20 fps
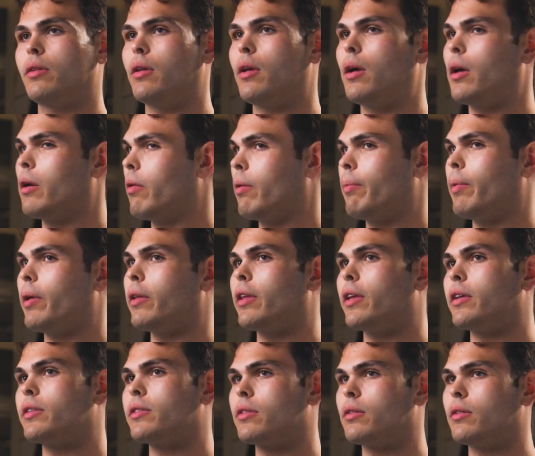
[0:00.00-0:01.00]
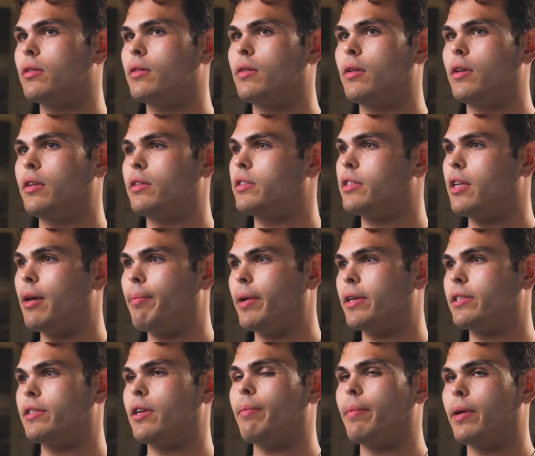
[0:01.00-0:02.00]
How do I build this? And step by
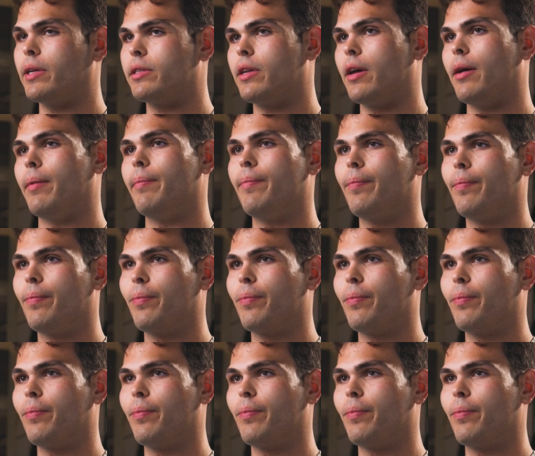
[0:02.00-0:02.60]
step by step.